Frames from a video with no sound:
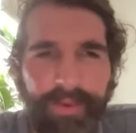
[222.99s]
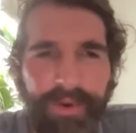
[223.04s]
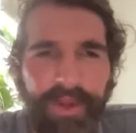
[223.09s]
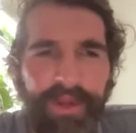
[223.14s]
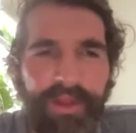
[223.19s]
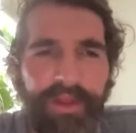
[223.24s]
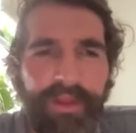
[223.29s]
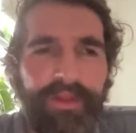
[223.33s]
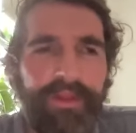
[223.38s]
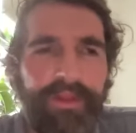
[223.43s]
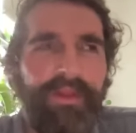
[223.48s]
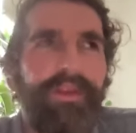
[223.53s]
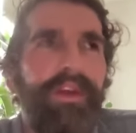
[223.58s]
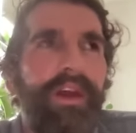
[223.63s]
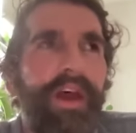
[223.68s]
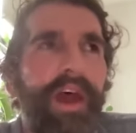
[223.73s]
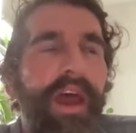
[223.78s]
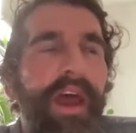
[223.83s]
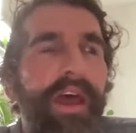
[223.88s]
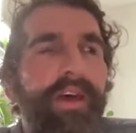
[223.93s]
But
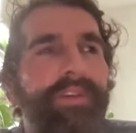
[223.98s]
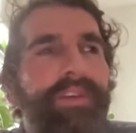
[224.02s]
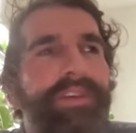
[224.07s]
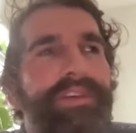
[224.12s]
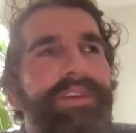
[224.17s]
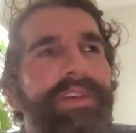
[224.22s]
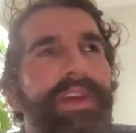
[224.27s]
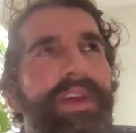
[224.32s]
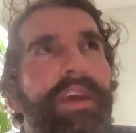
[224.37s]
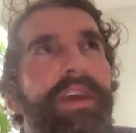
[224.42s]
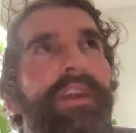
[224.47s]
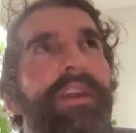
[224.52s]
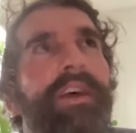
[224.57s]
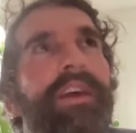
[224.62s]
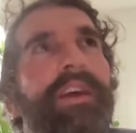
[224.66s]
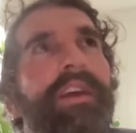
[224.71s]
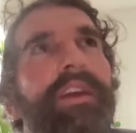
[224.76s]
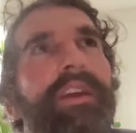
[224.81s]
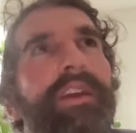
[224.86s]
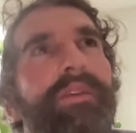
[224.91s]
I have to say
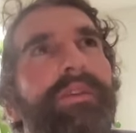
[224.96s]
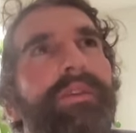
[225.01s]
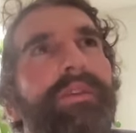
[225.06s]
that